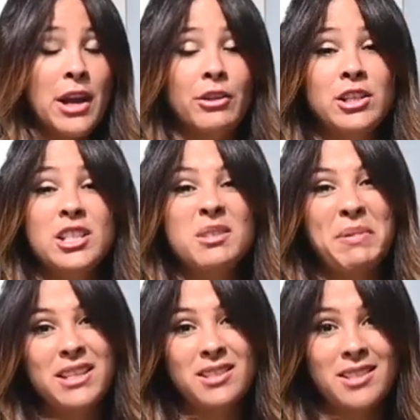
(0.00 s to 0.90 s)
Now, this is
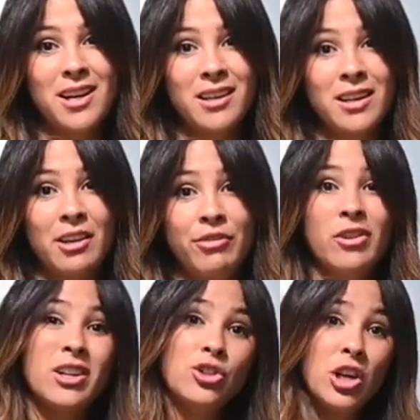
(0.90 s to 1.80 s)
best done if
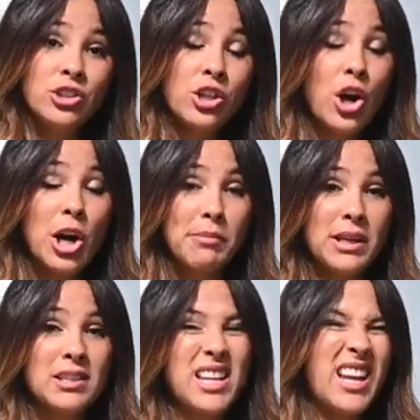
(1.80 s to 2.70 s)
you're in your
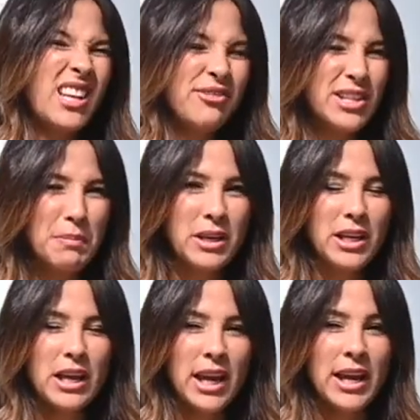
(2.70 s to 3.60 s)
undergarments and if
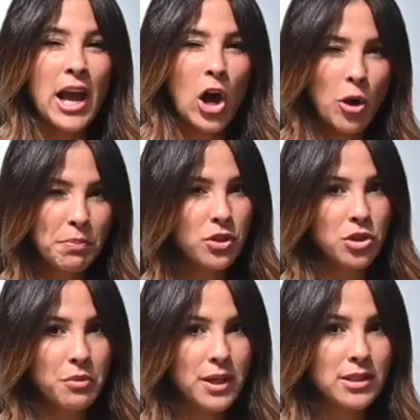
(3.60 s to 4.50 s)
somebody can help you
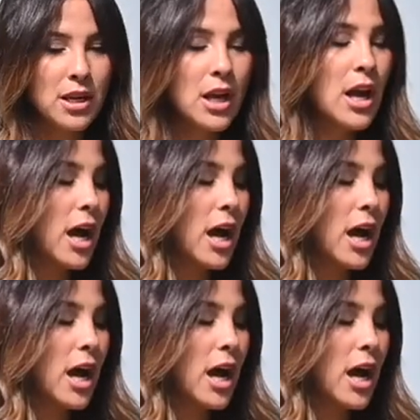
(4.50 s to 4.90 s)
do it.